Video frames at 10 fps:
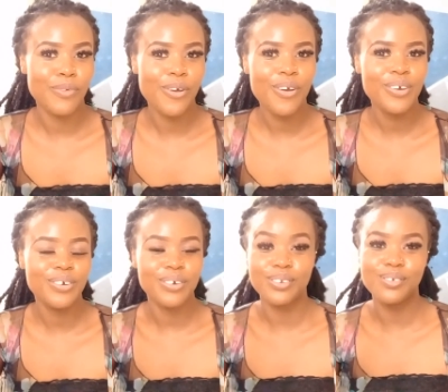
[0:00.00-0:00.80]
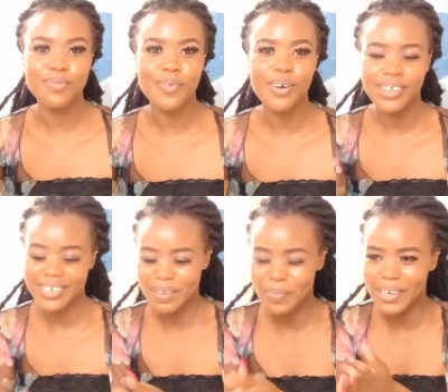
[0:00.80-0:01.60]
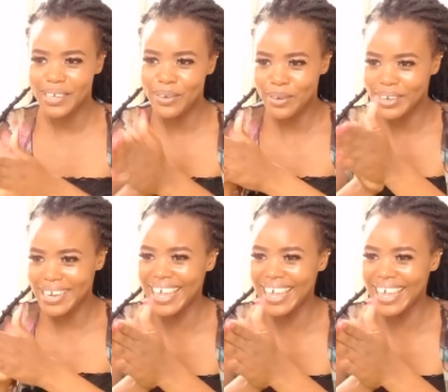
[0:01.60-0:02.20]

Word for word: more or two more, depending on